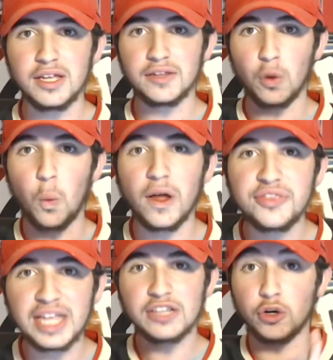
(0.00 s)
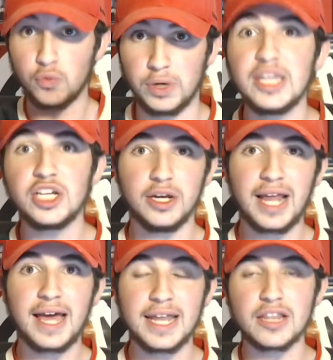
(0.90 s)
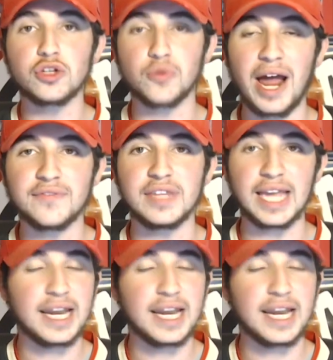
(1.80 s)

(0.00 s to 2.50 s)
the one thing they're really good at is drafting,